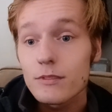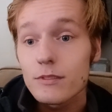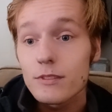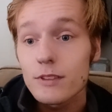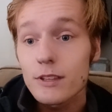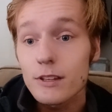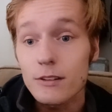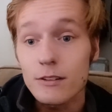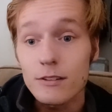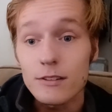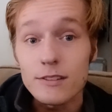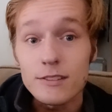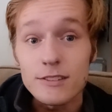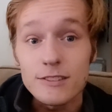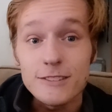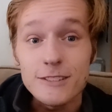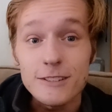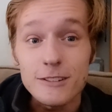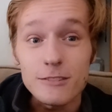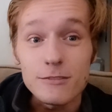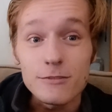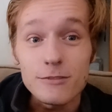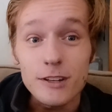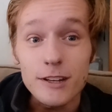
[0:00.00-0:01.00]
There is the
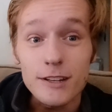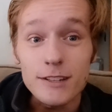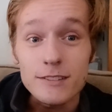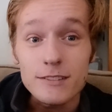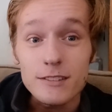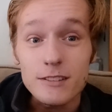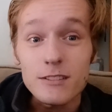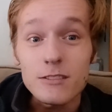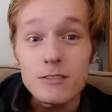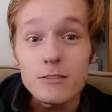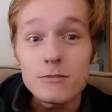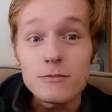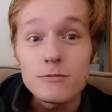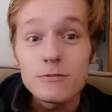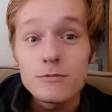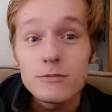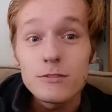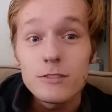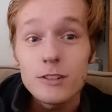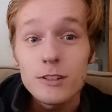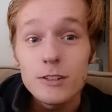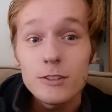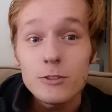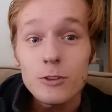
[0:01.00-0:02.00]
advice of
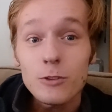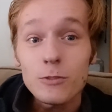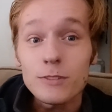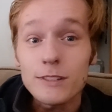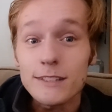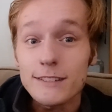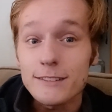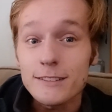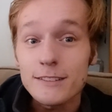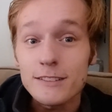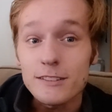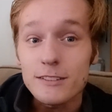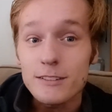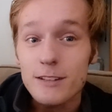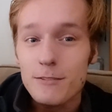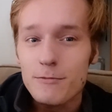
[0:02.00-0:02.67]
don't listen to